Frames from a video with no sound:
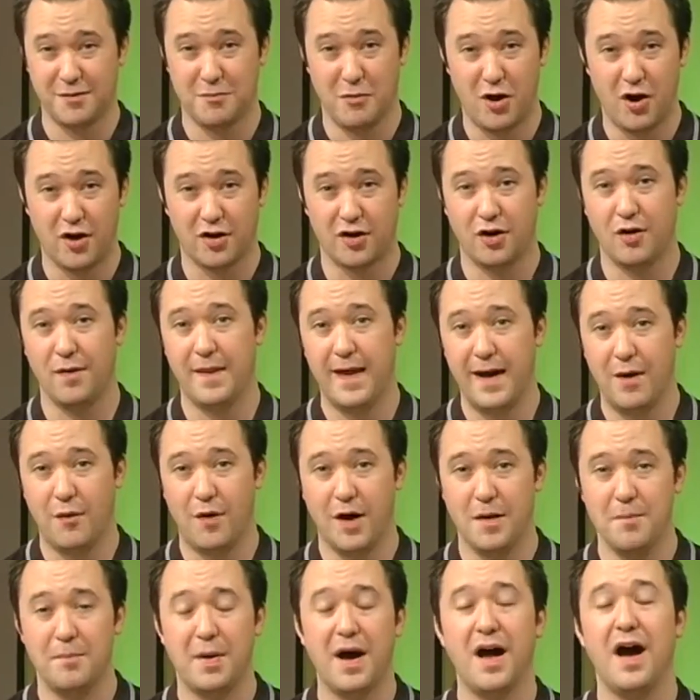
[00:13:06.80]
the mark on that
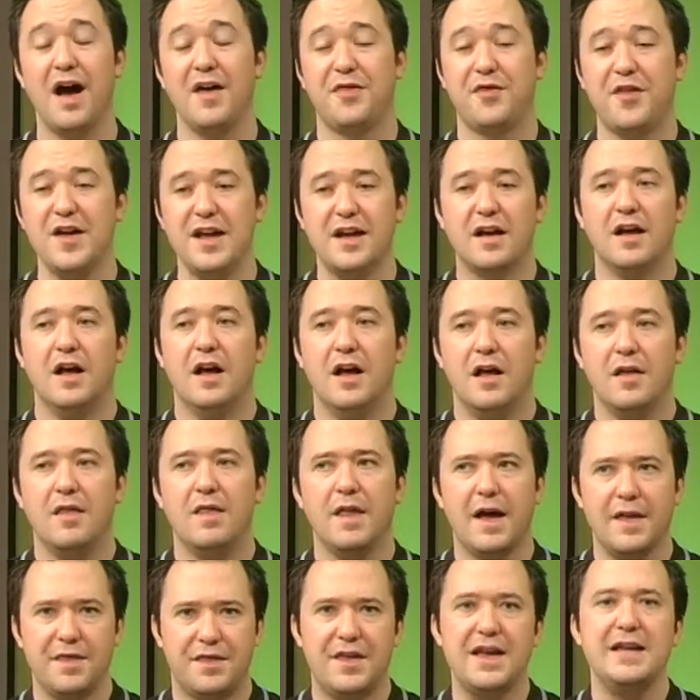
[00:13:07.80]
one. But I think
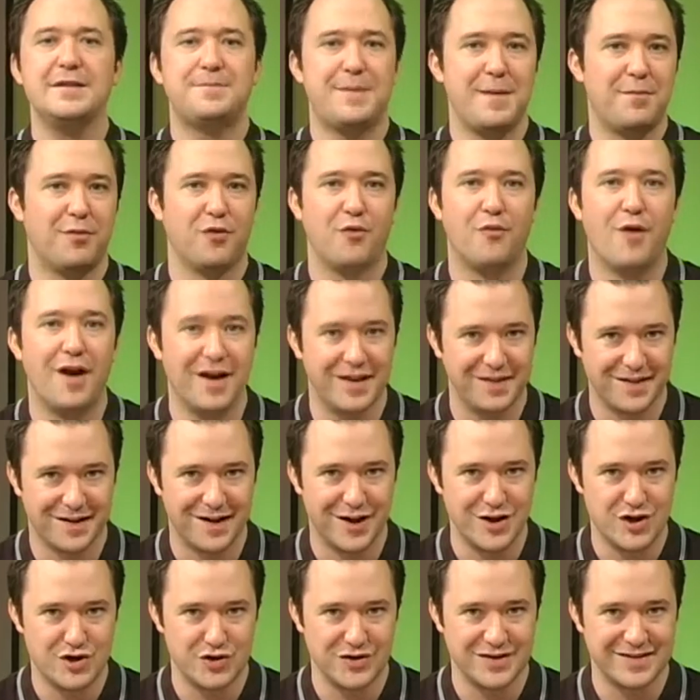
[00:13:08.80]
that these people are running the
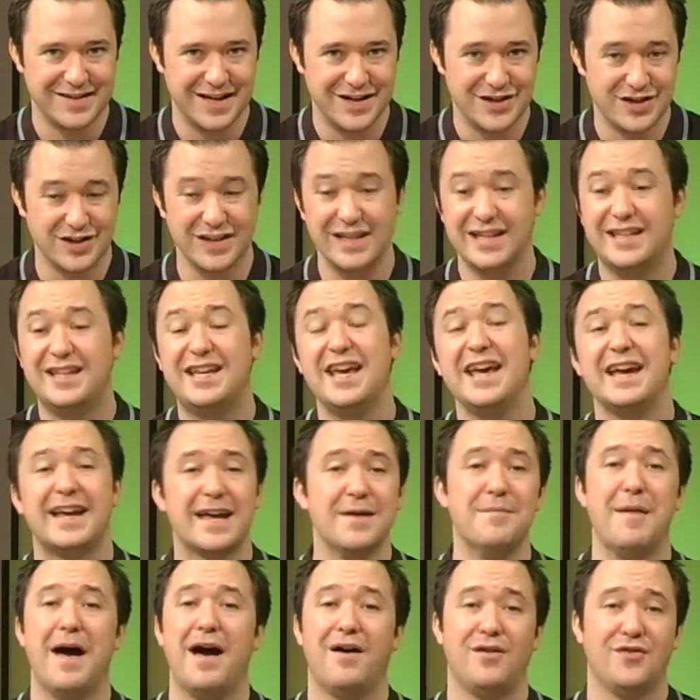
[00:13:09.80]
country, essentially. Kick
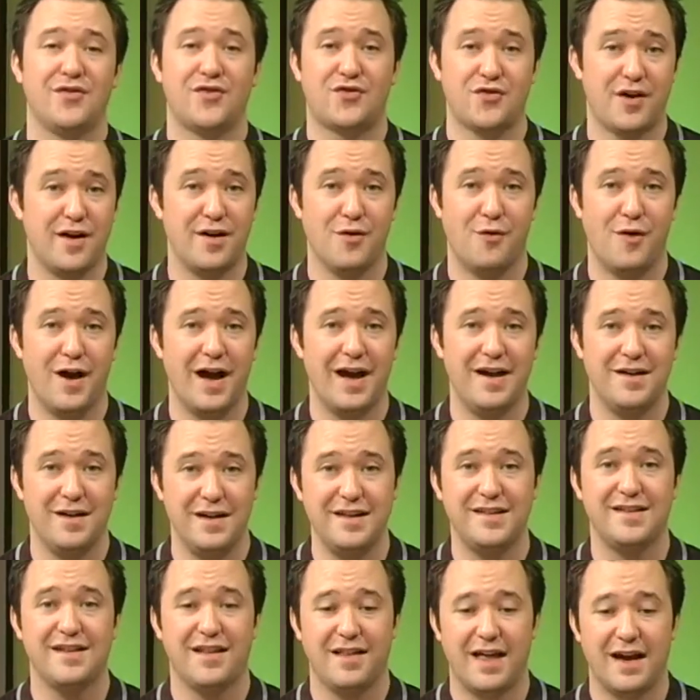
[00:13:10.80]
him out straight
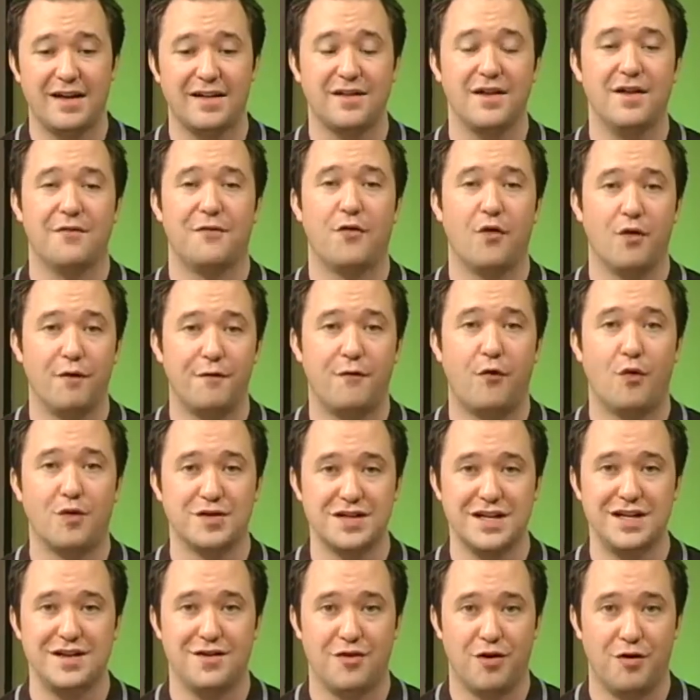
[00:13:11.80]
away for a
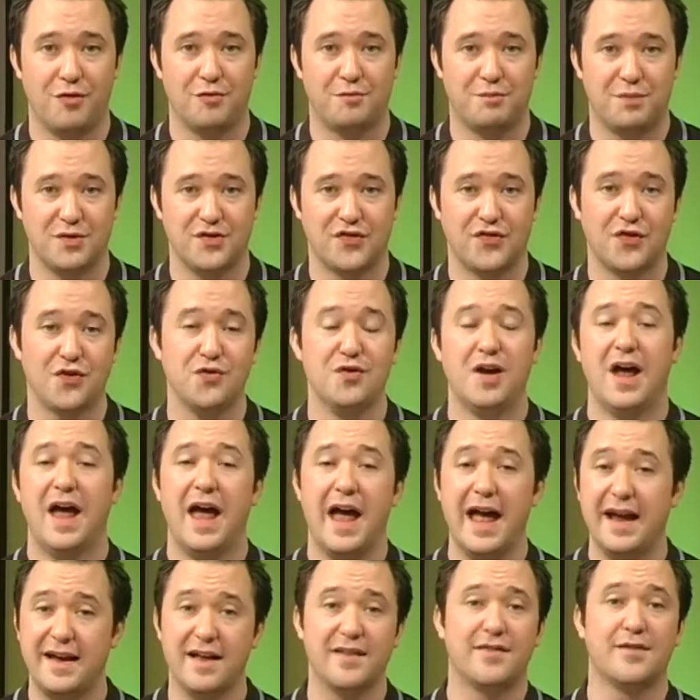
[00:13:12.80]
14-year-old pursuit
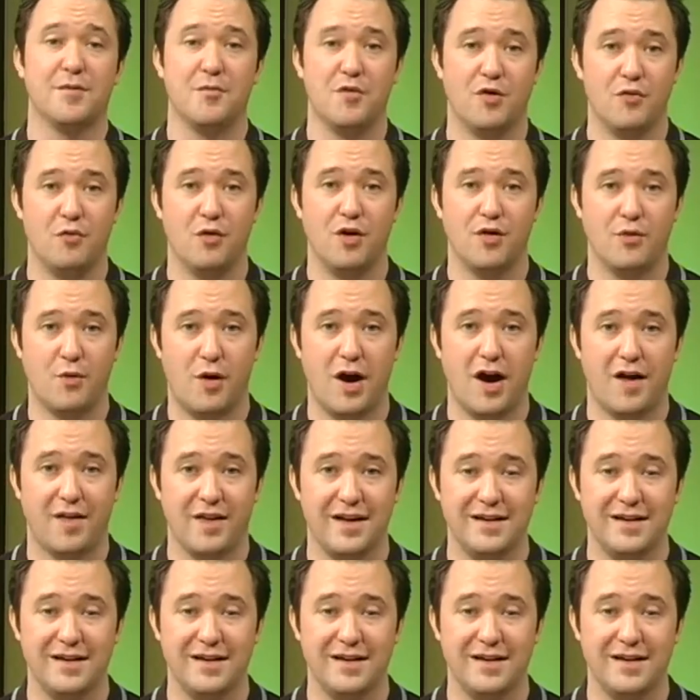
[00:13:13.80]
and get someone worthwhile.